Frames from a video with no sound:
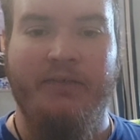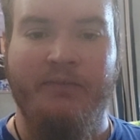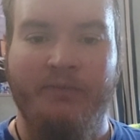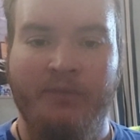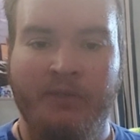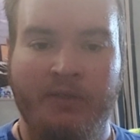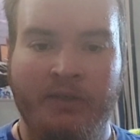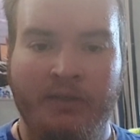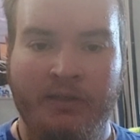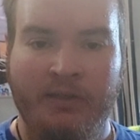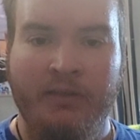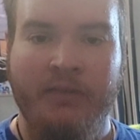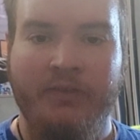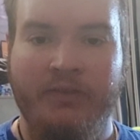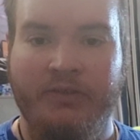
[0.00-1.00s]
of
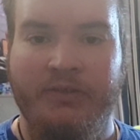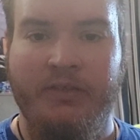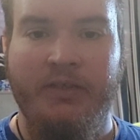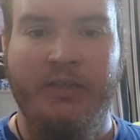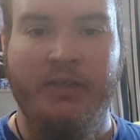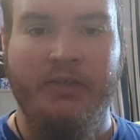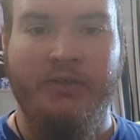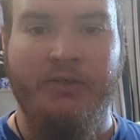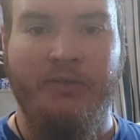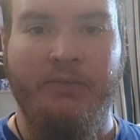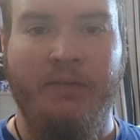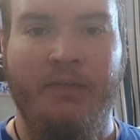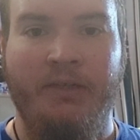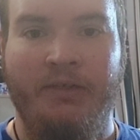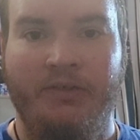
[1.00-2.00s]
just sitting here doing
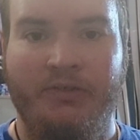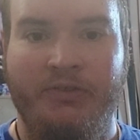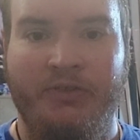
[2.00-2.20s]
videos.